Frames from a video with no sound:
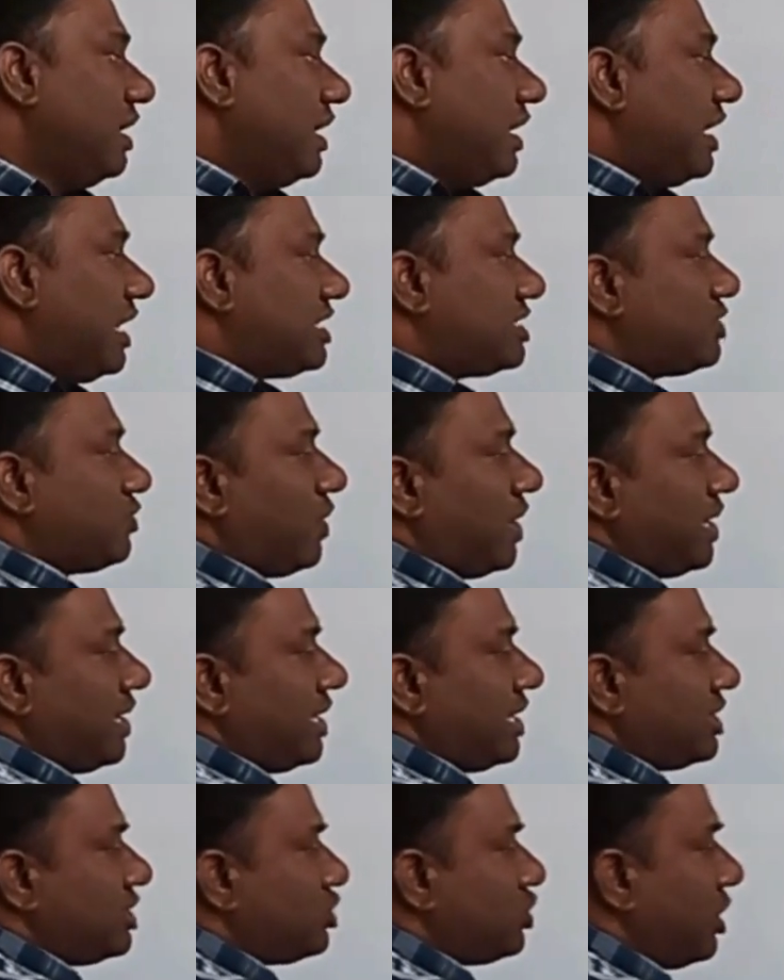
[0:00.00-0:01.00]
Next one
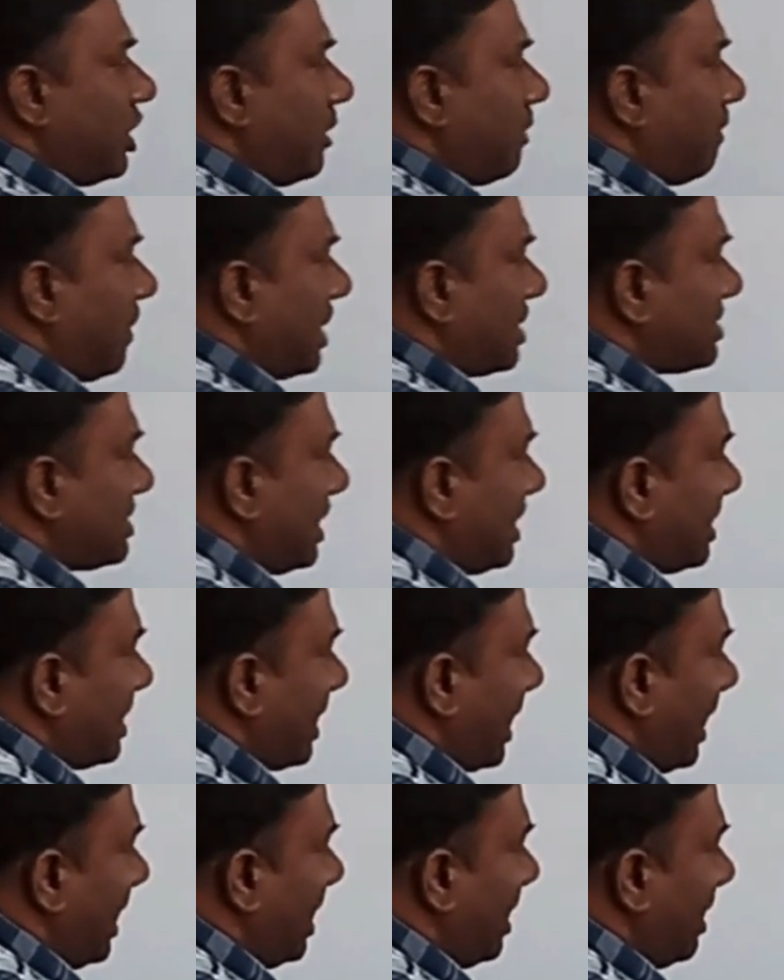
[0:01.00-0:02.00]
is your
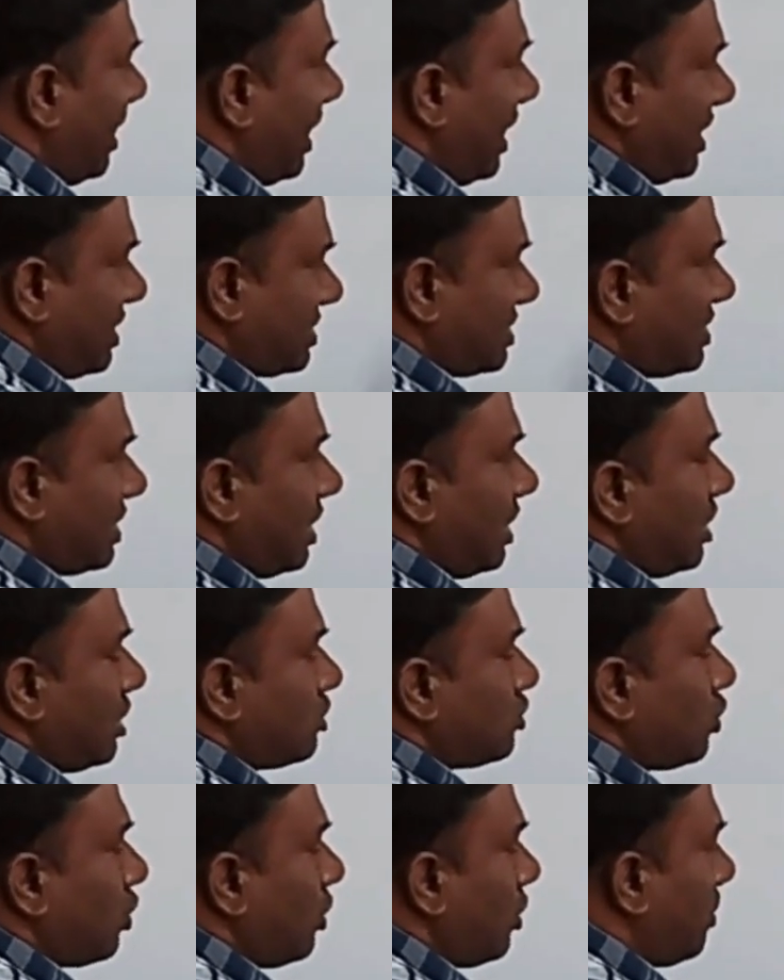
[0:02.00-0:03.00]
percentile S.
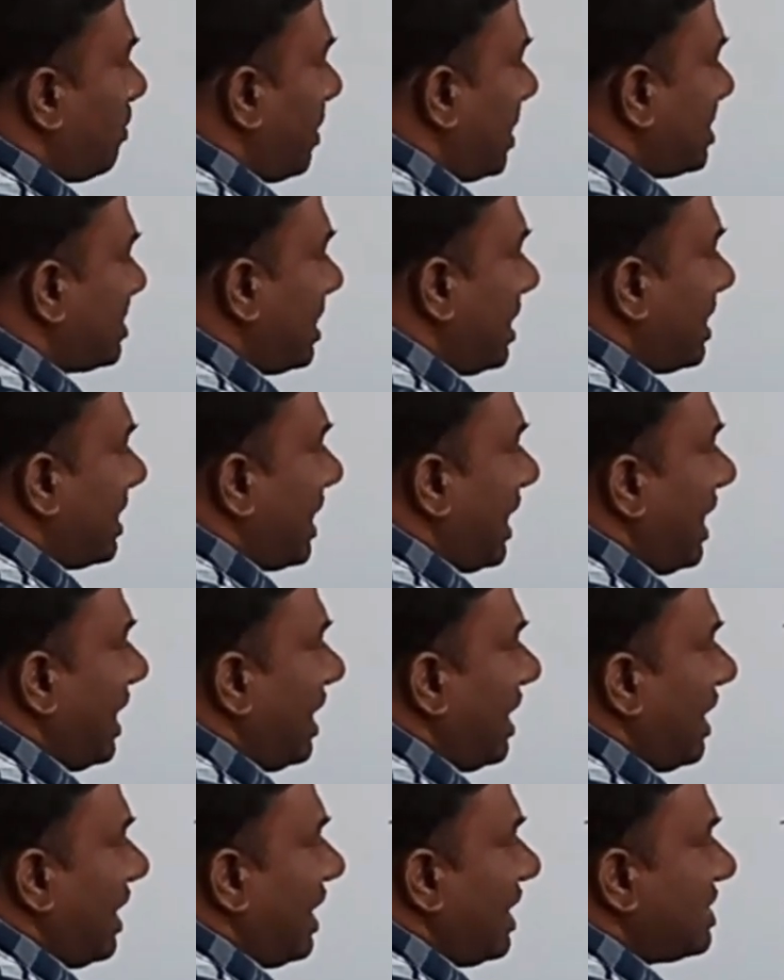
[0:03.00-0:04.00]
So
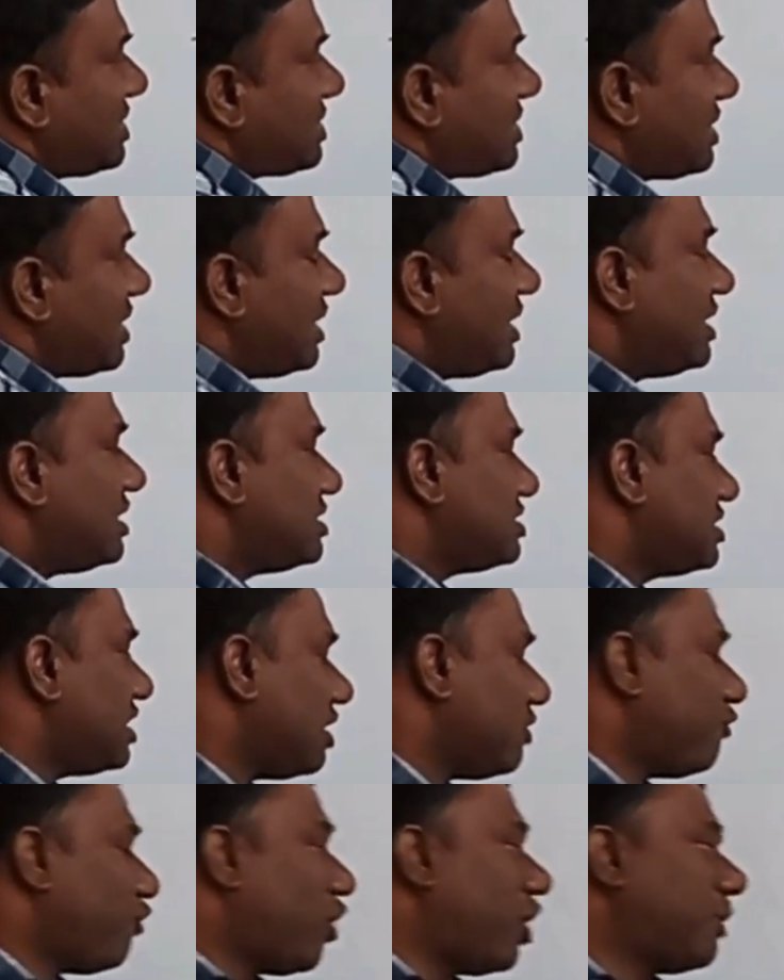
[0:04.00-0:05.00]
percentile S is
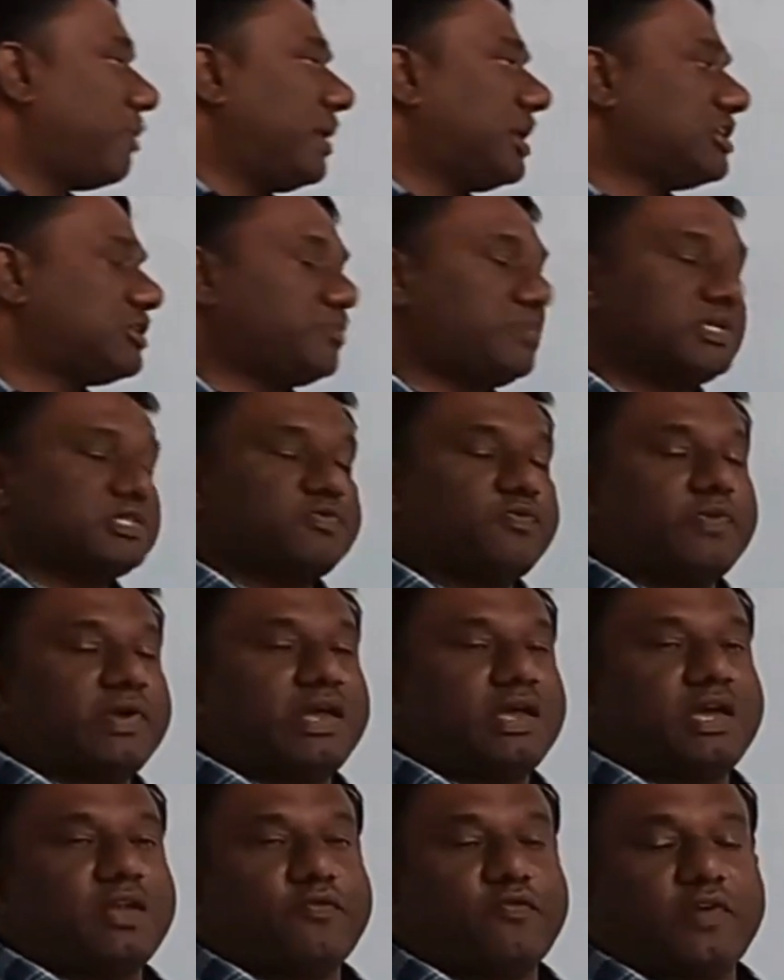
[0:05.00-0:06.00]
the format
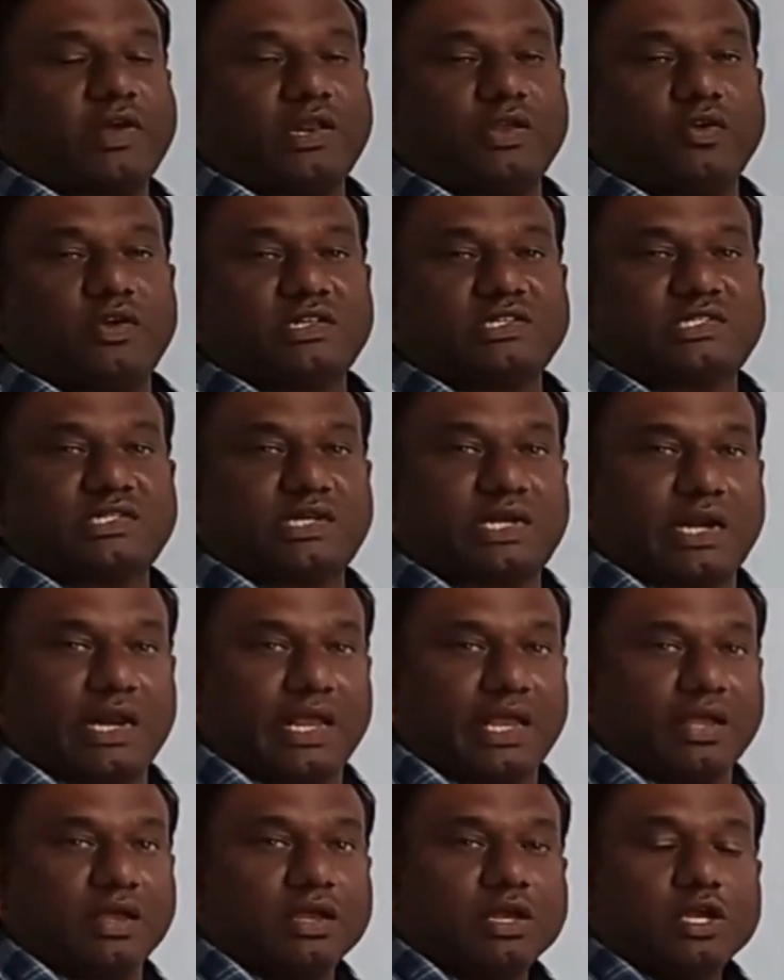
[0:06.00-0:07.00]
specifier for your
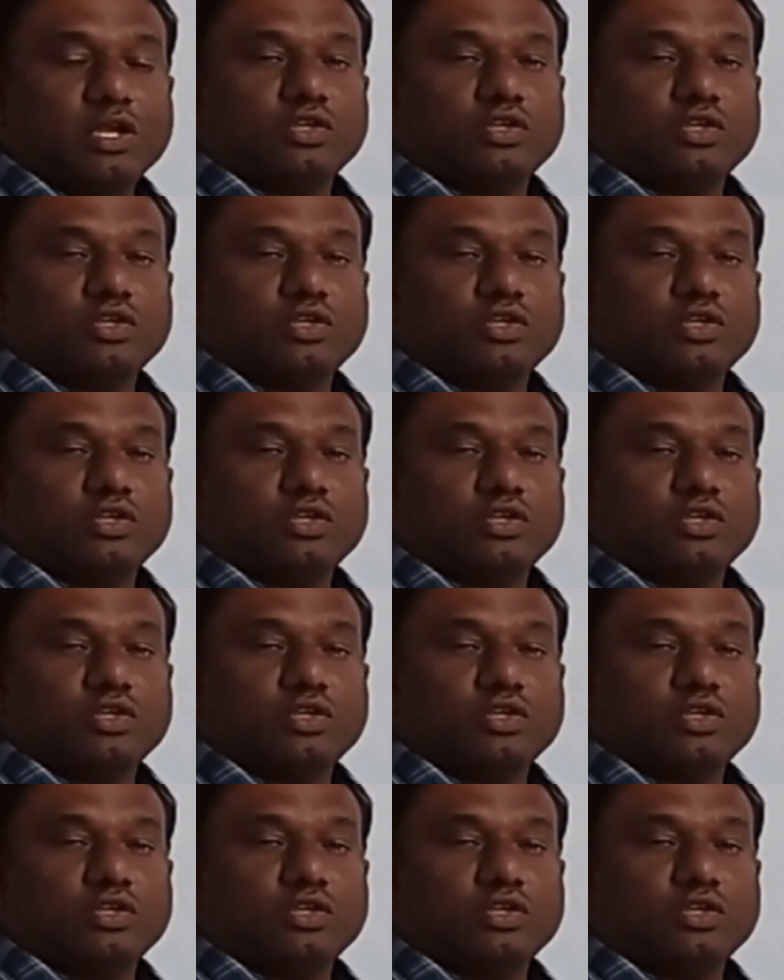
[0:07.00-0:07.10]
string.